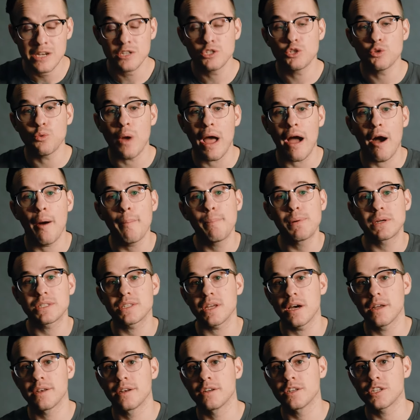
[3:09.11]
to help us
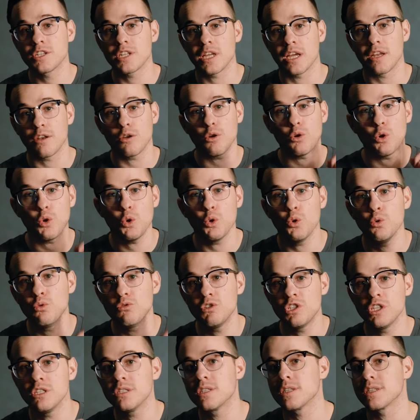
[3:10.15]
understand who
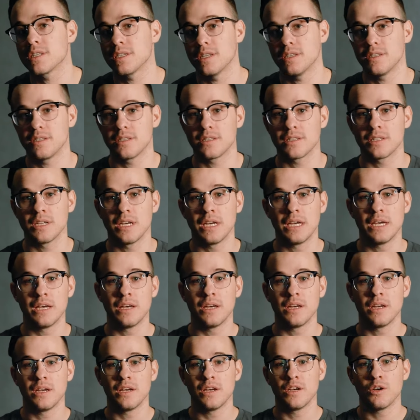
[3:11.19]
Jesus is,
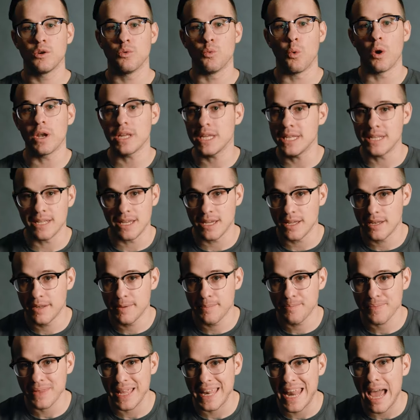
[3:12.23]
what he did,
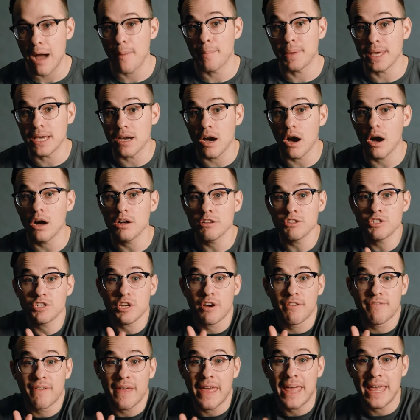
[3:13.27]
and how because
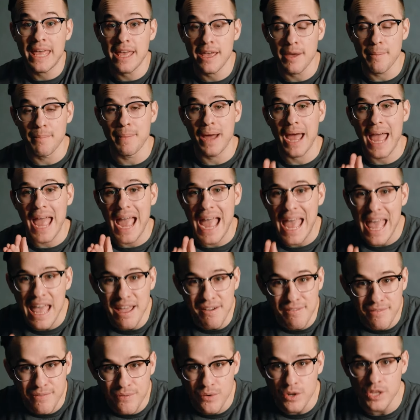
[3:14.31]
of him,
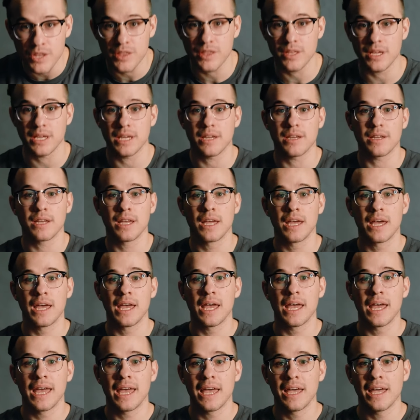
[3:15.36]
everything
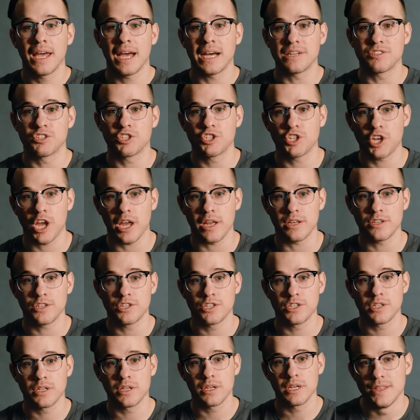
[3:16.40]
has
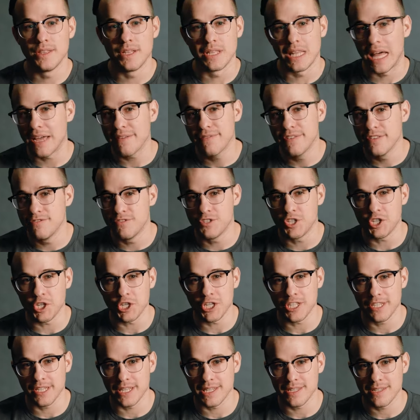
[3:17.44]
changed. The life of
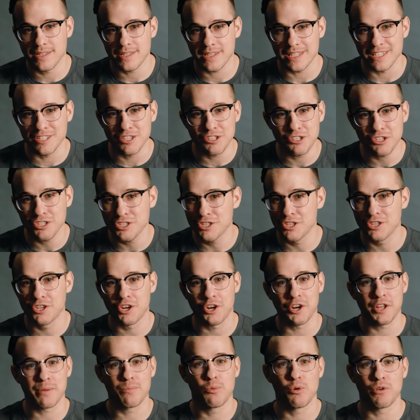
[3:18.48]
Jesus isn't just the
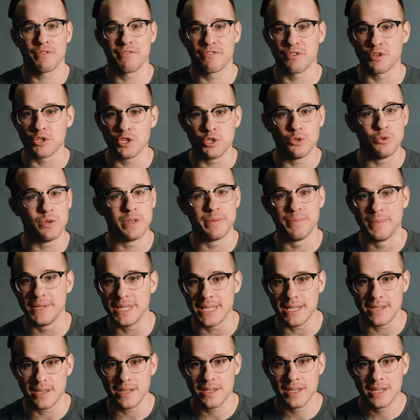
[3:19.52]
turning point for you and
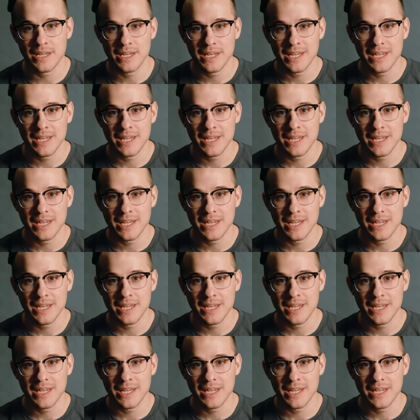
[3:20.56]
me.